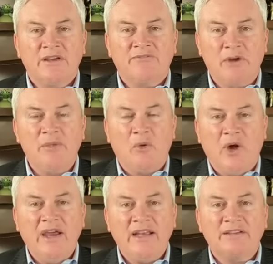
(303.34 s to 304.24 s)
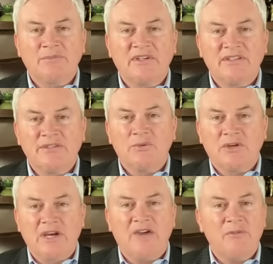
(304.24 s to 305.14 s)
from the White House, because these were
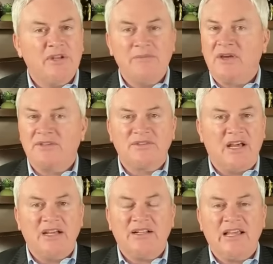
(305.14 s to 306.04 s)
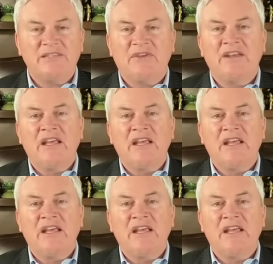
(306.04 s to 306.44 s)
government emails, non-classified.